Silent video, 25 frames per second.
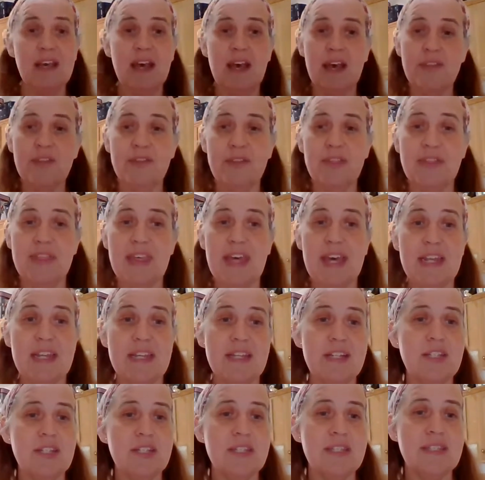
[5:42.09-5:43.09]
Other than that,
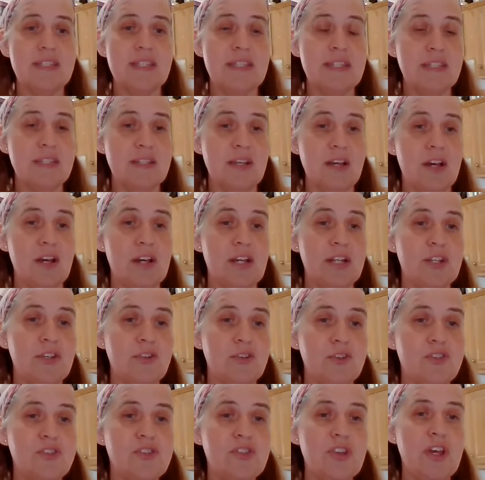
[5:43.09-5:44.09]
it just sits on
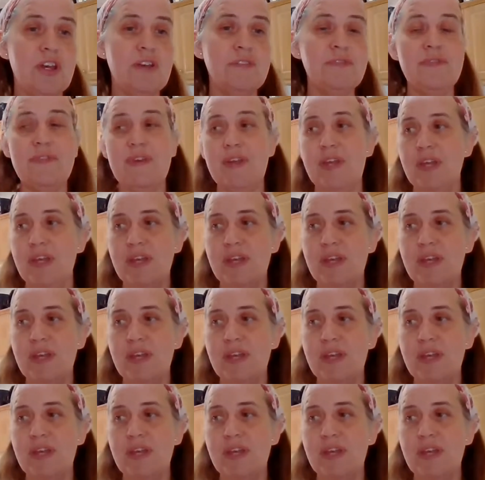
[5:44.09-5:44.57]
your shelf.